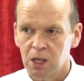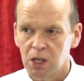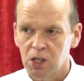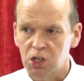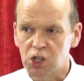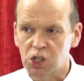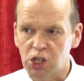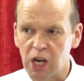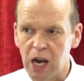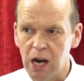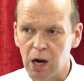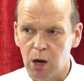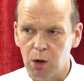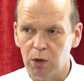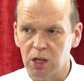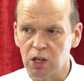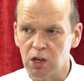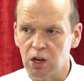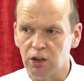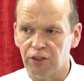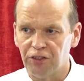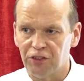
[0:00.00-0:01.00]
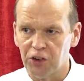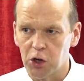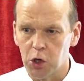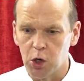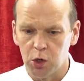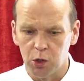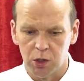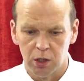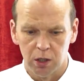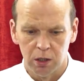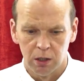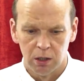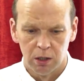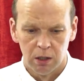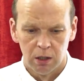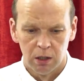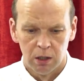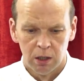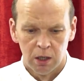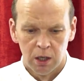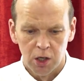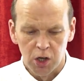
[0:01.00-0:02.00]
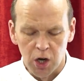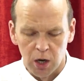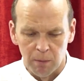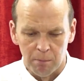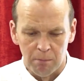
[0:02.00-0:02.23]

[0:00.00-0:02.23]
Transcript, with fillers: sharing your food, your